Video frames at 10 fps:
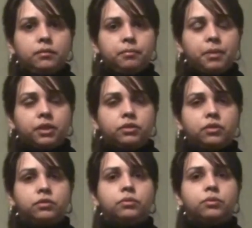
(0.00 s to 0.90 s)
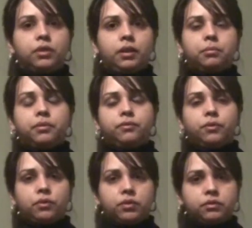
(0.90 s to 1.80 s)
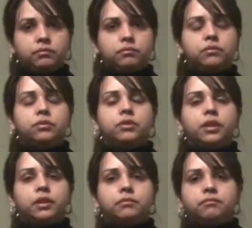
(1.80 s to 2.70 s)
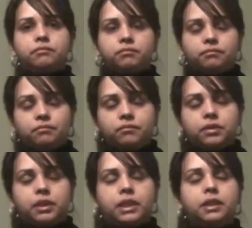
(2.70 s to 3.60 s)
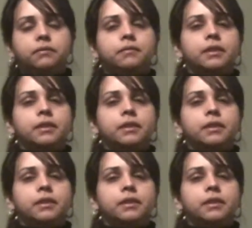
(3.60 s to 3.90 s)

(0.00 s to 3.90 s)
Make sure you do that before you start singing.